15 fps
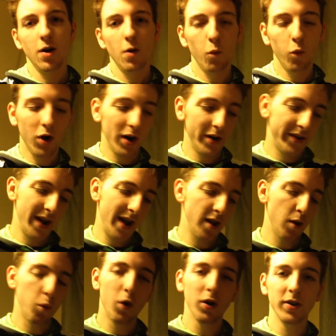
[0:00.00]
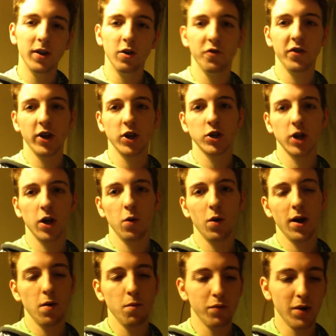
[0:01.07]
What a day, a 1-0 victory
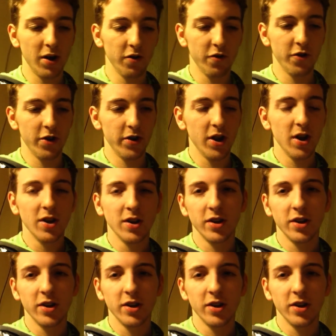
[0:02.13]
away at Brentford